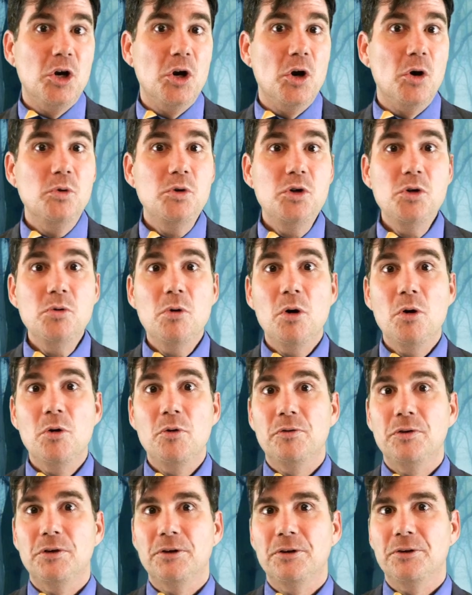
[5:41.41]
no
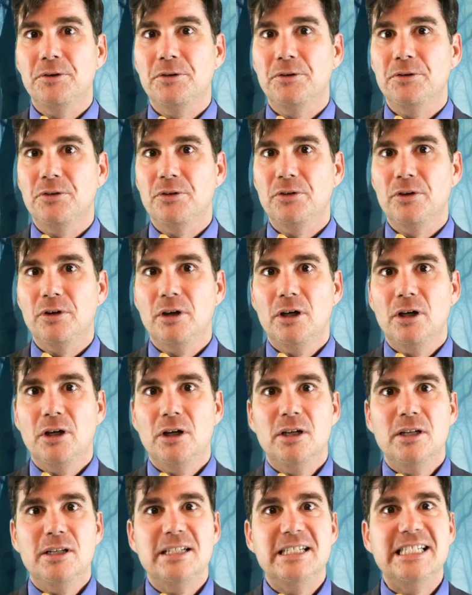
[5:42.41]
do-overs,
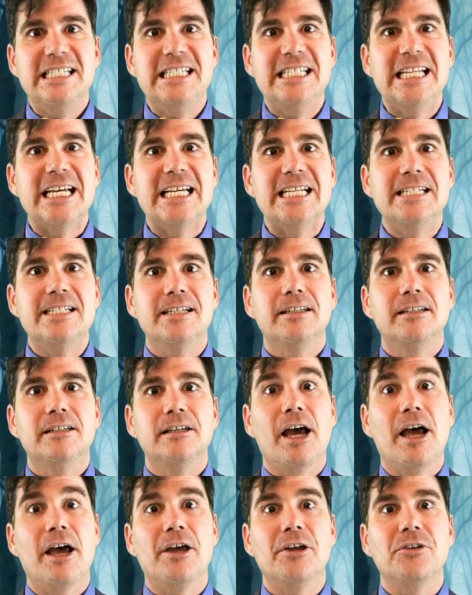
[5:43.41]
dead
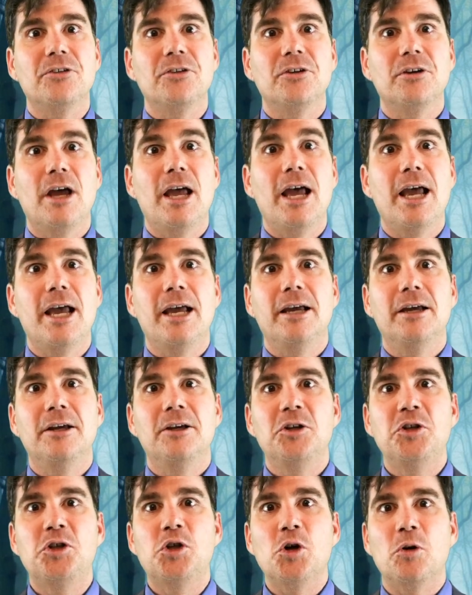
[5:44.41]
as a
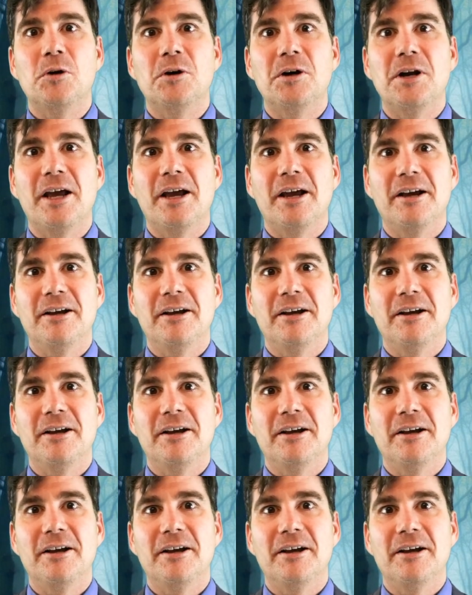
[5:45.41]
doornail.